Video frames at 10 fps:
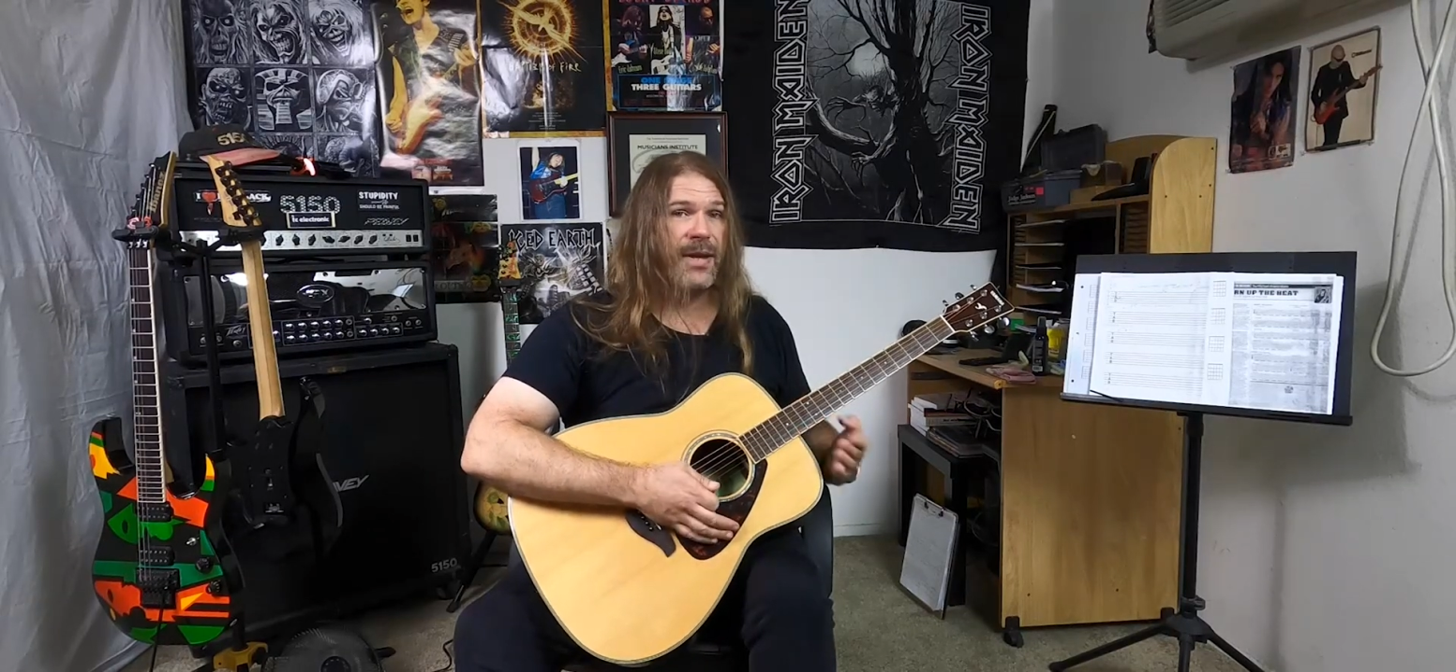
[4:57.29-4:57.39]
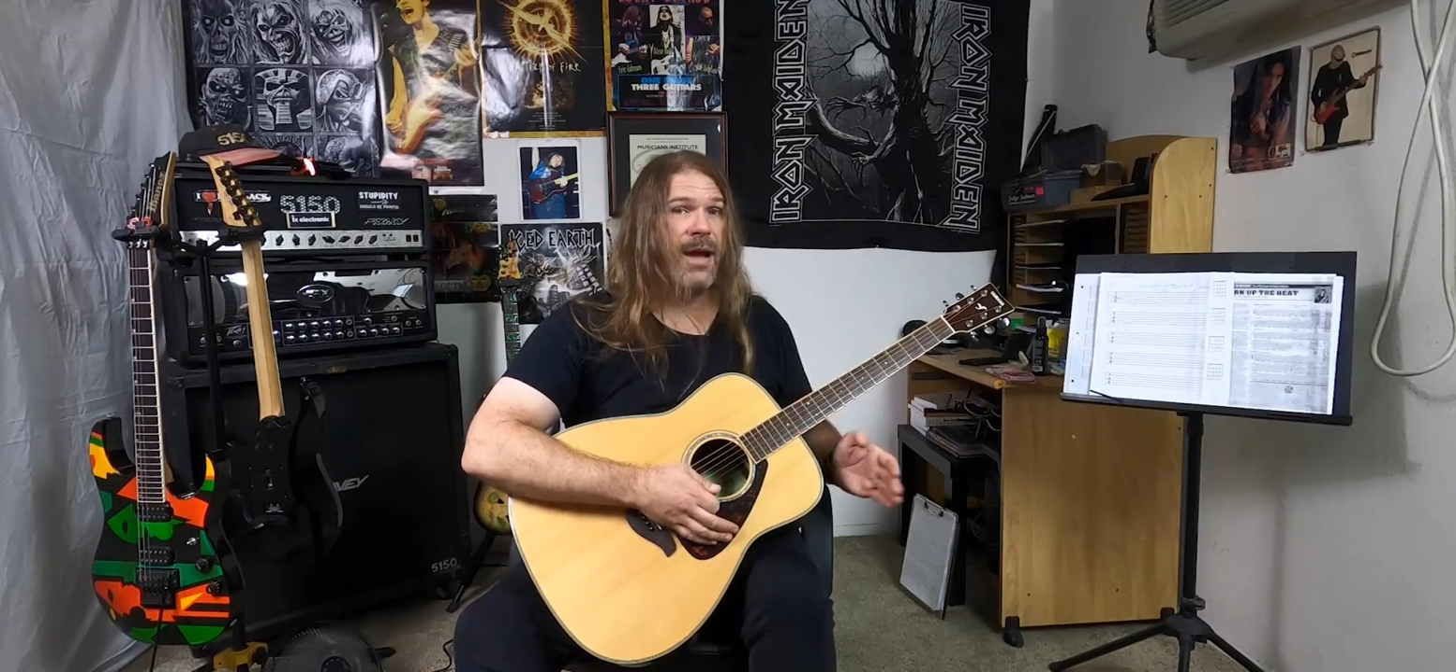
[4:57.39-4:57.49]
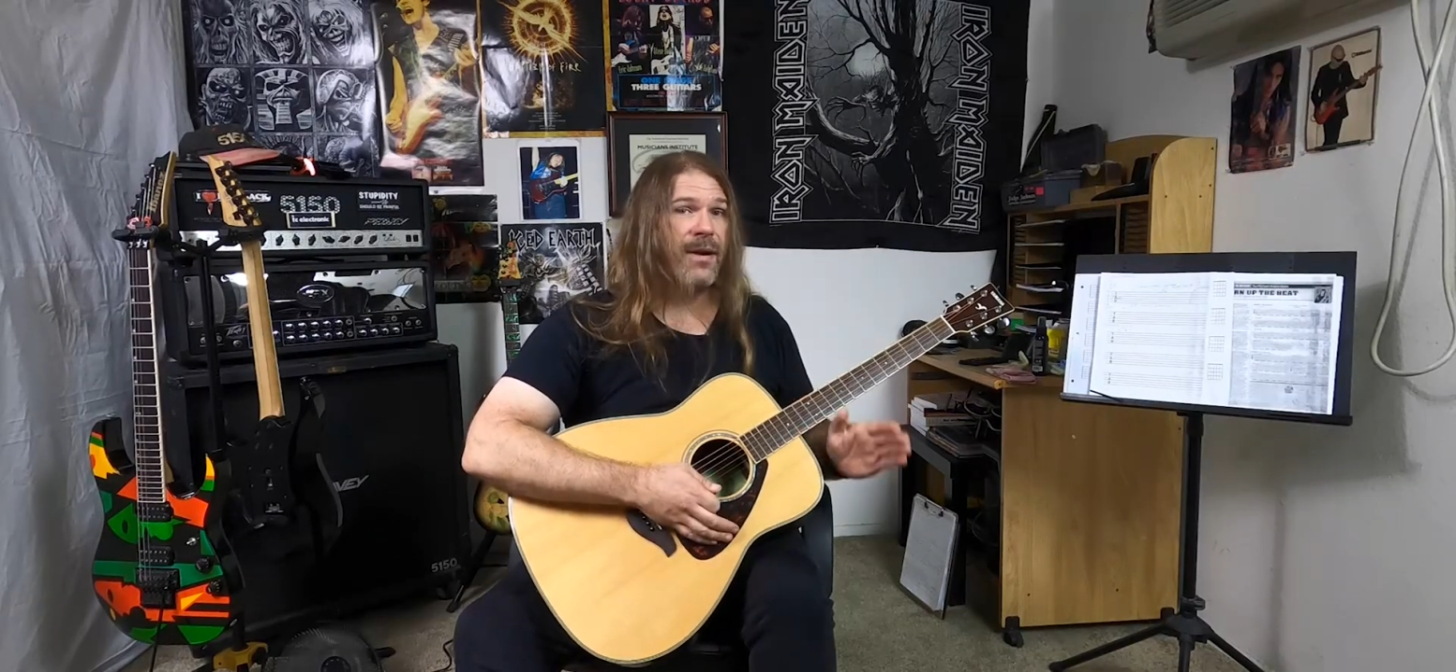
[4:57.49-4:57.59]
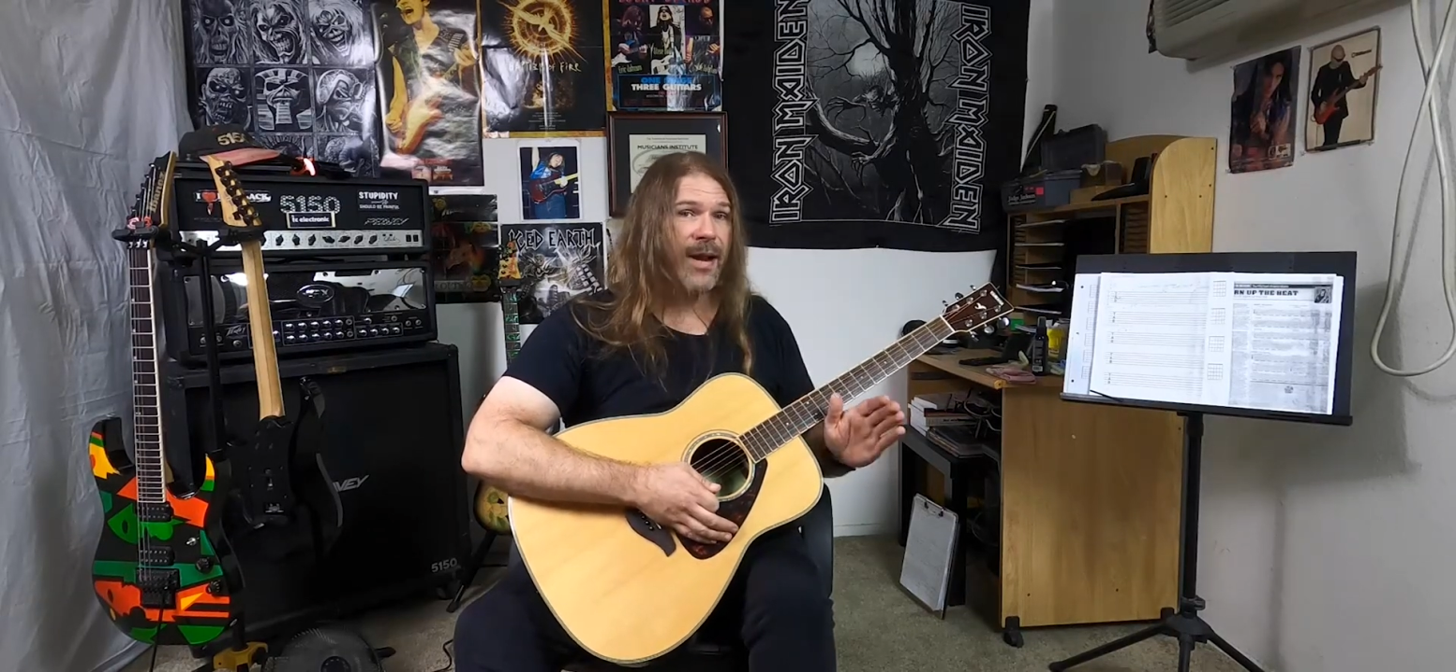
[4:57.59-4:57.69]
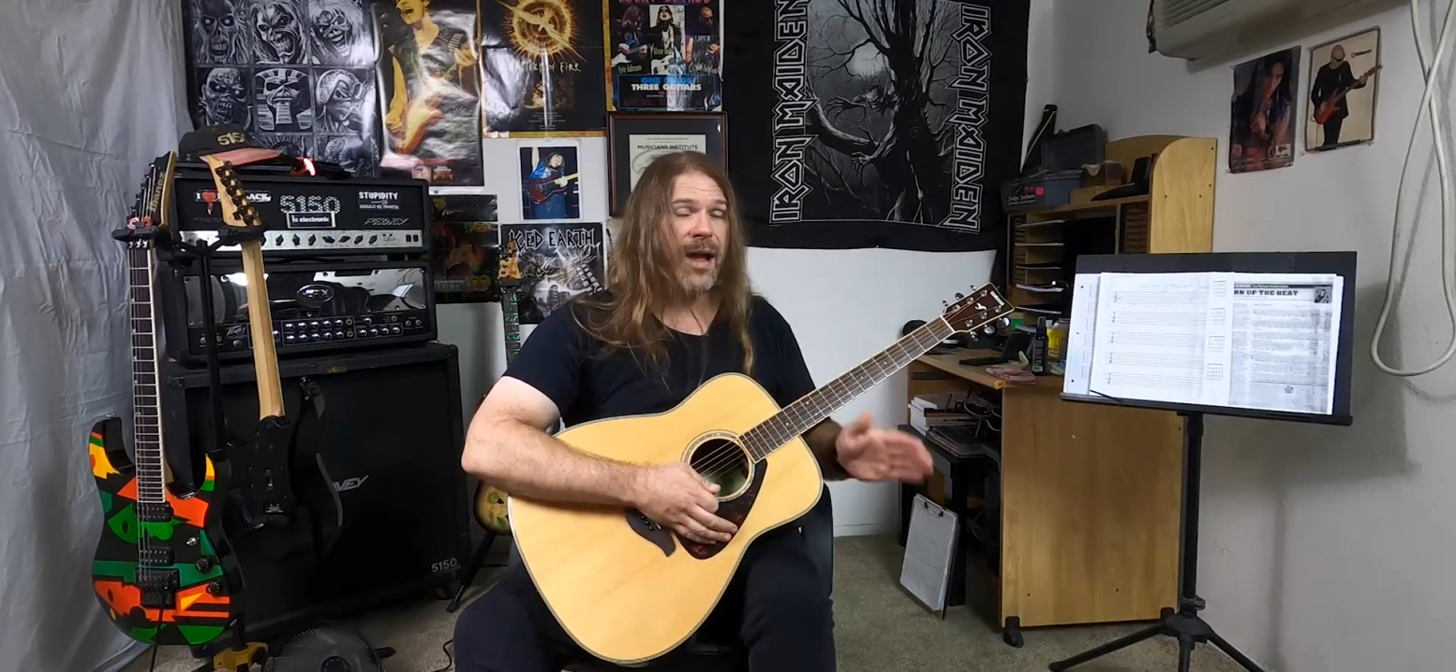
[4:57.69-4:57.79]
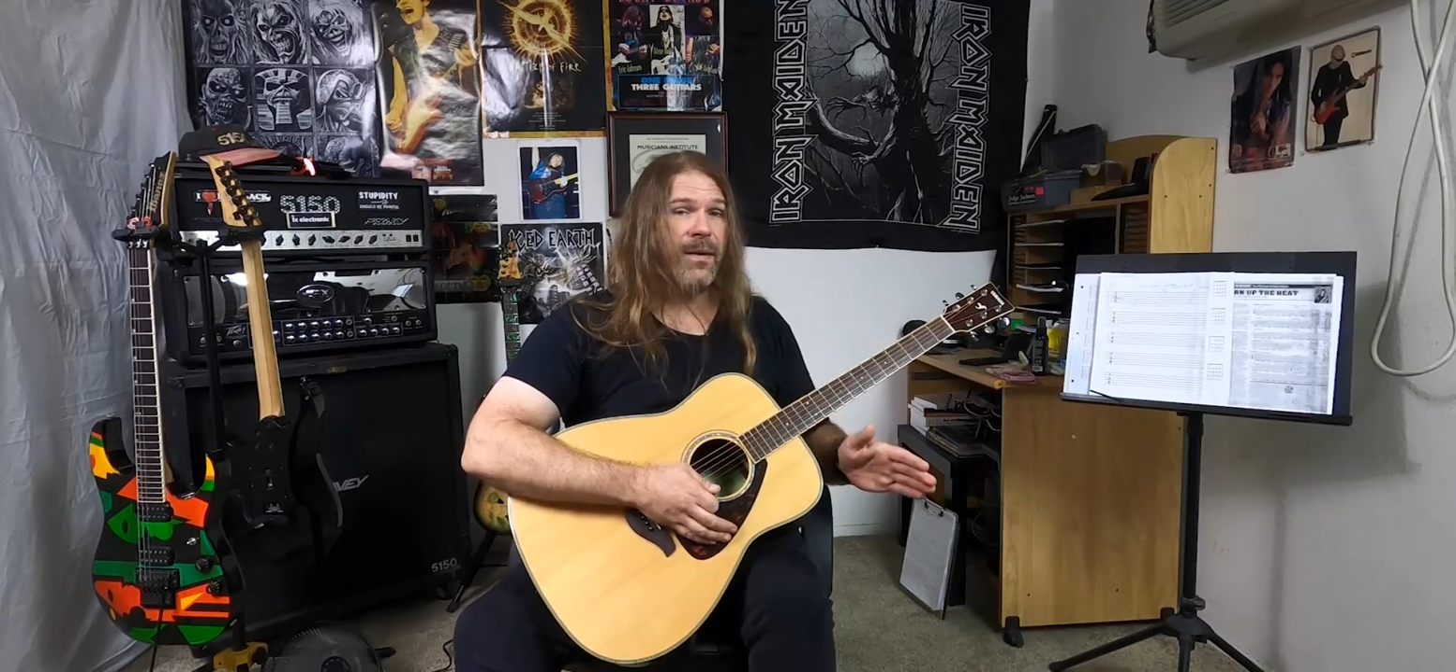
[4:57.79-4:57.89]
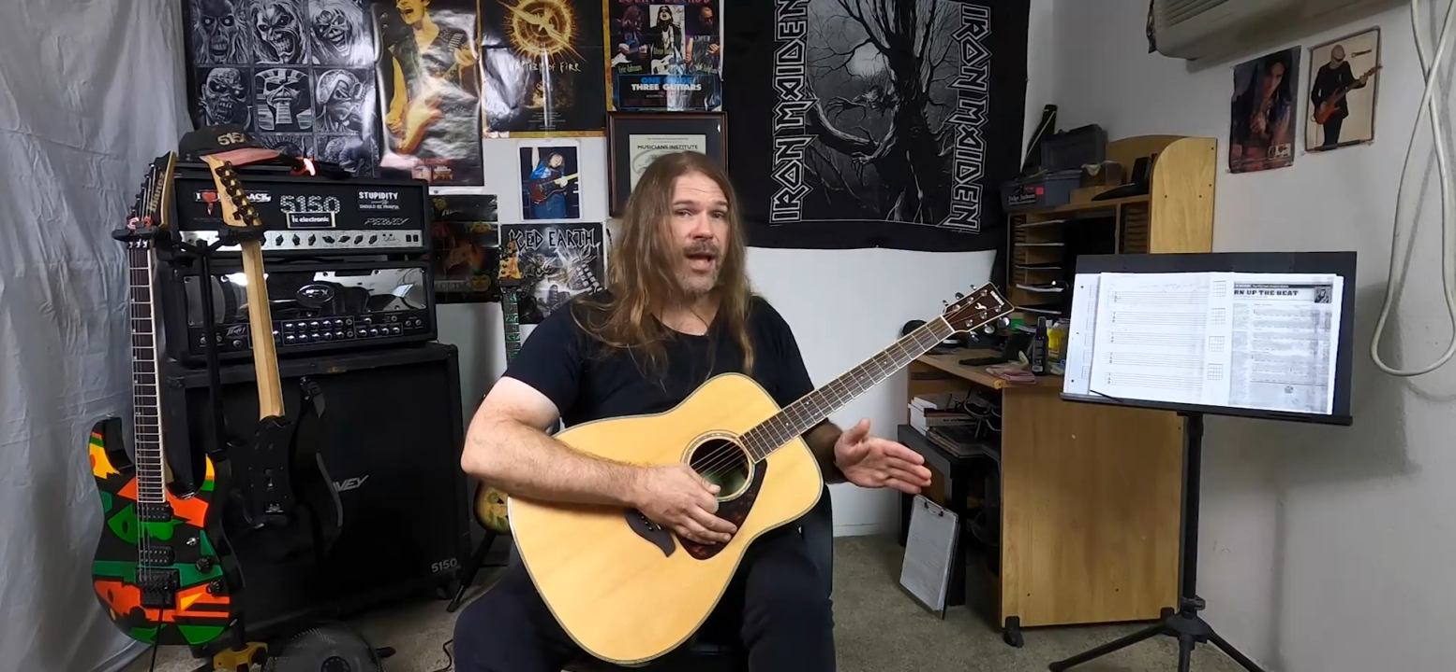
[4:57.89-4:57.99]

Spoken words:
count it out